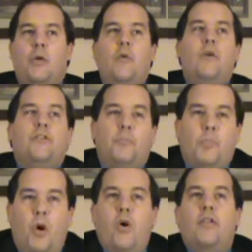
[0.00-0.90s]
He went to
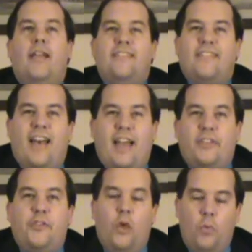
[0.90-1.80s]
Paul and
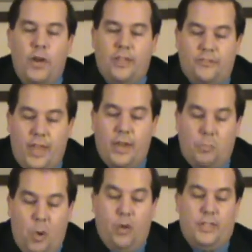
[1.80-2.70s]
Silas. What did he say
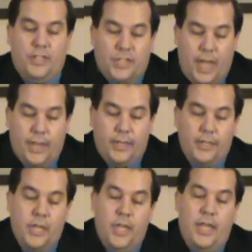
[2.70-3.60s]
to Paul and
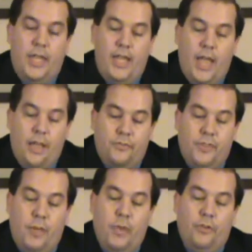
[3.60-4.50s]
Silas? He asked
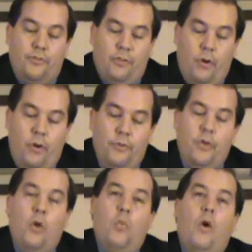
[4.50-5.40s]
them, Sirs,
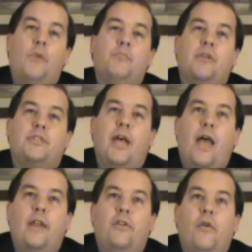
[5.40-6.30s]
what must
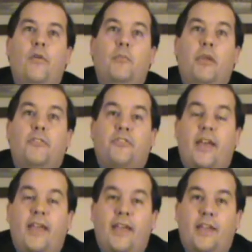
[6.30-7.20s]
I do to be
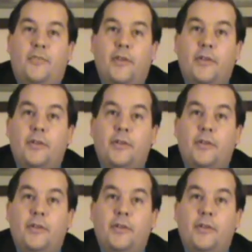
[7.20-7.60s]
saved?